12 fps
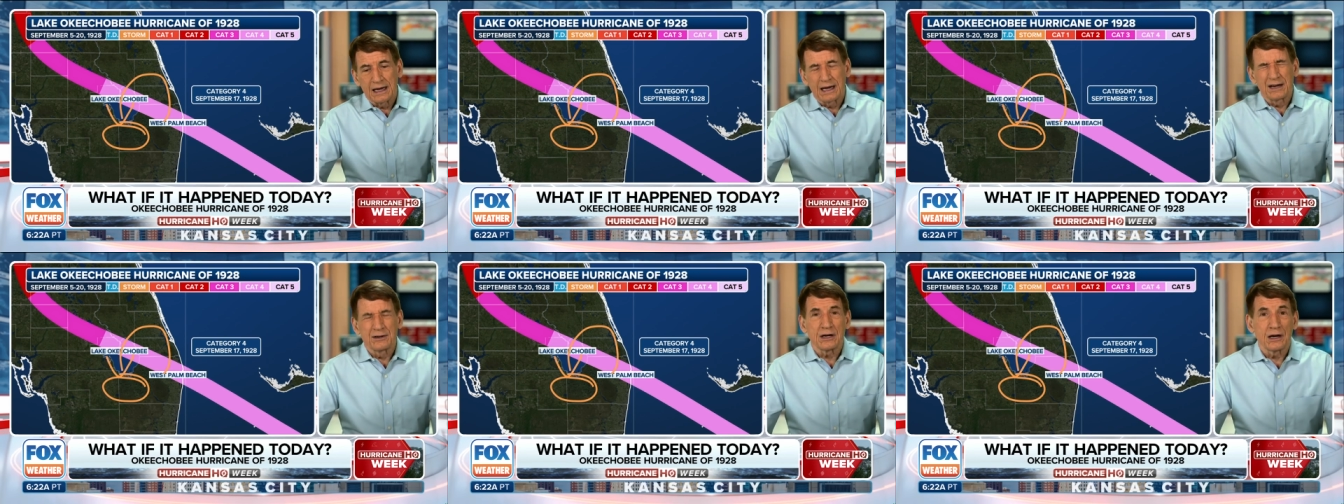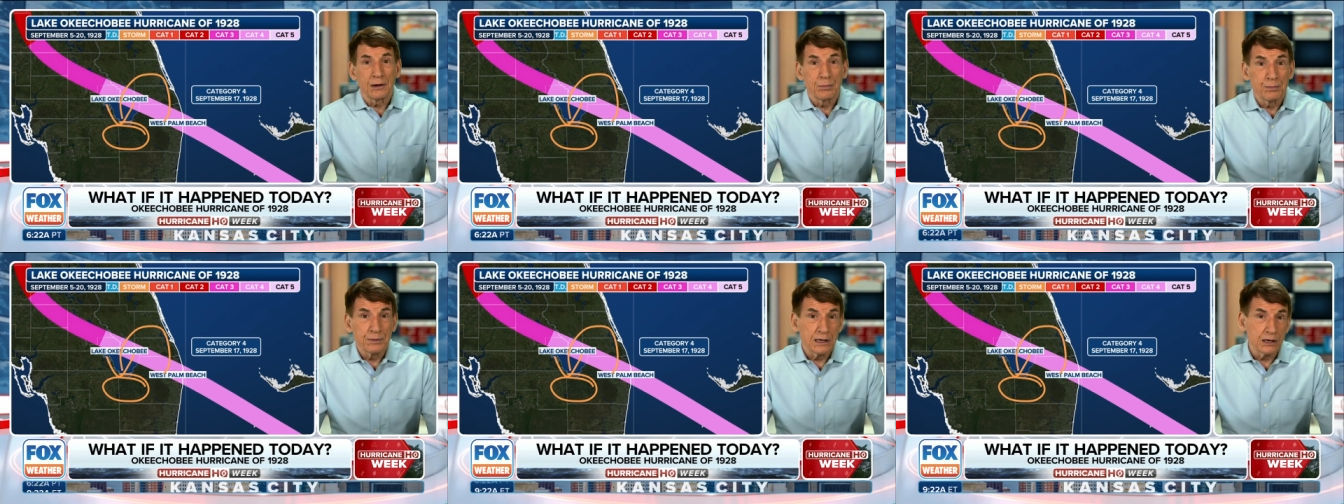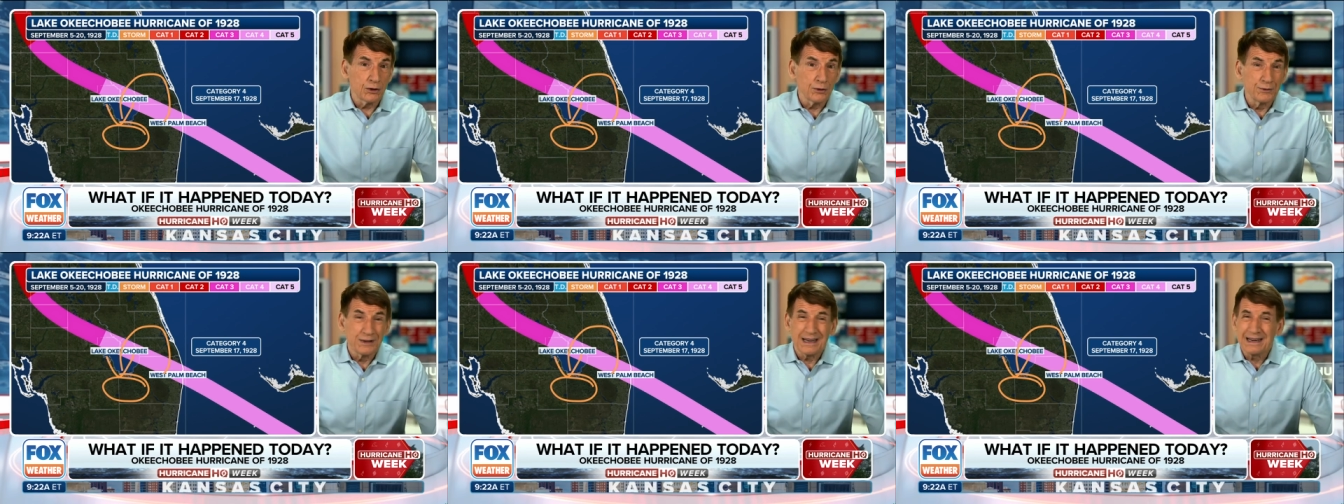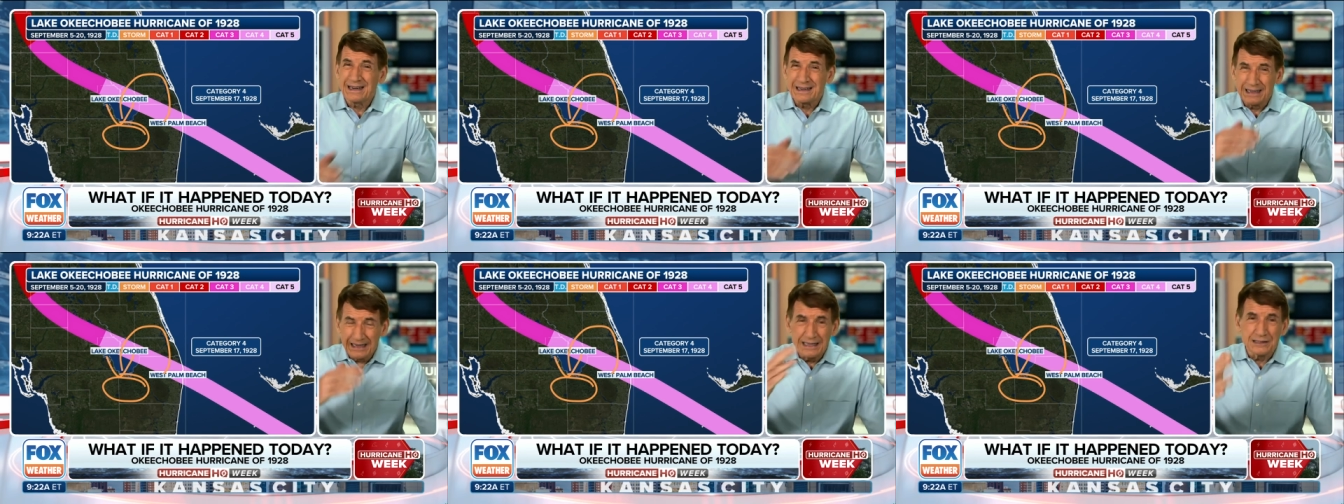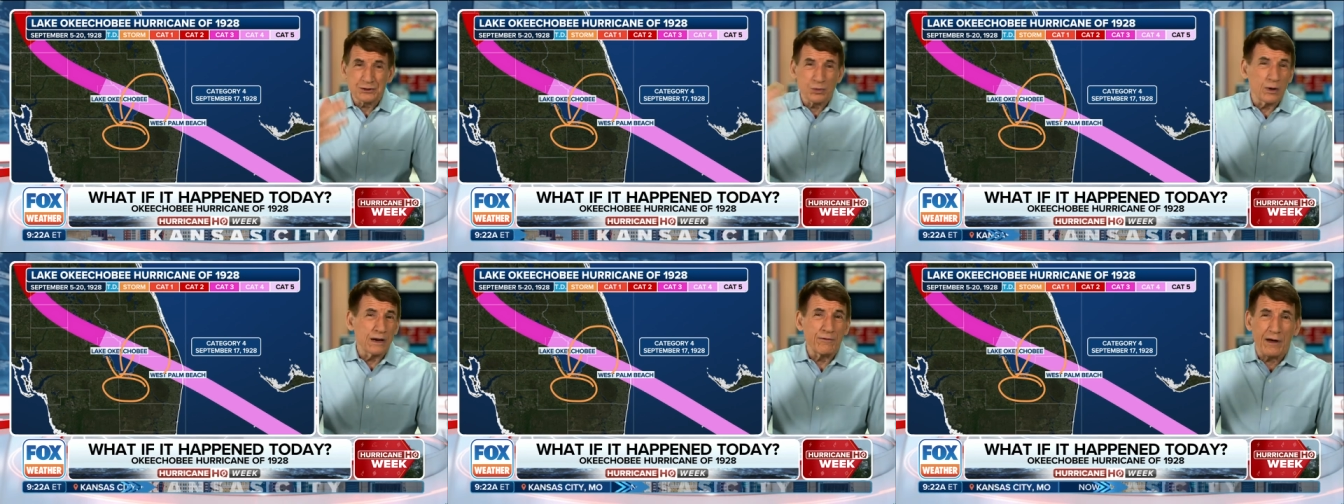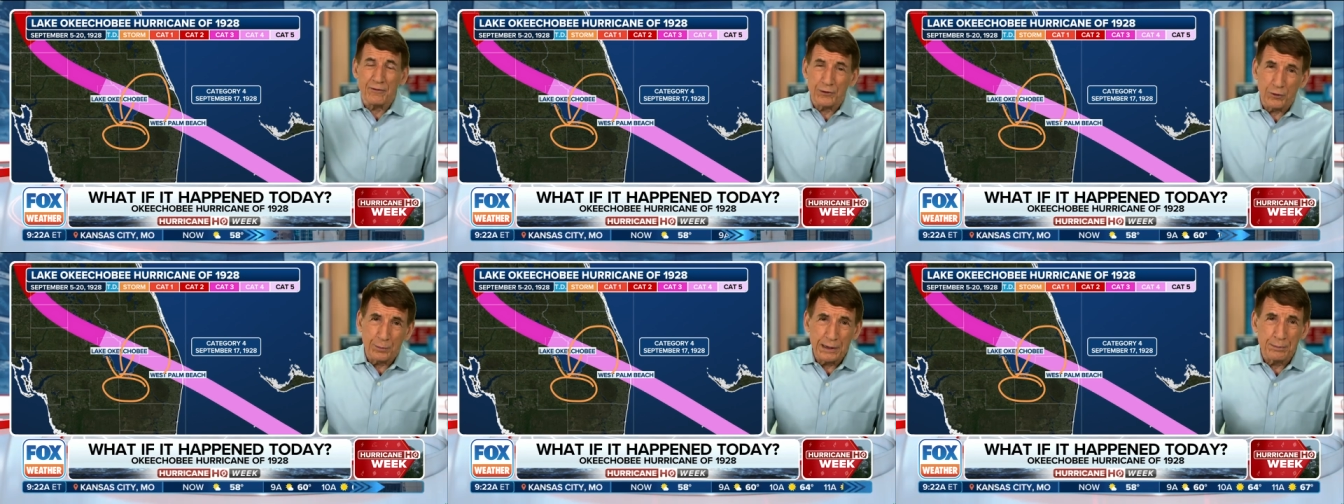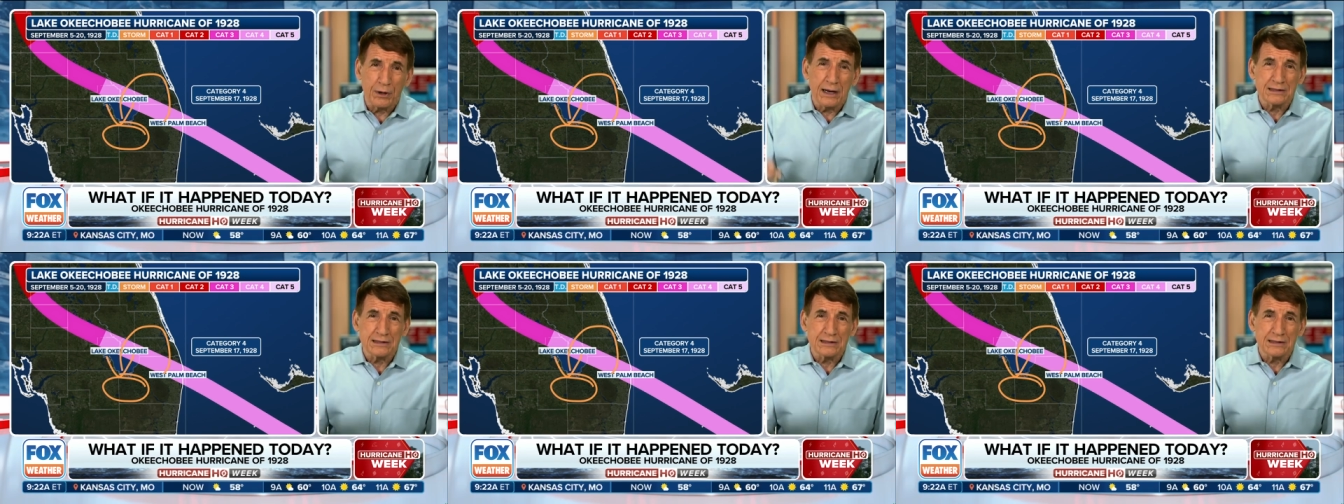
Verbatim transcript: and uh, killed at least 2,500 people.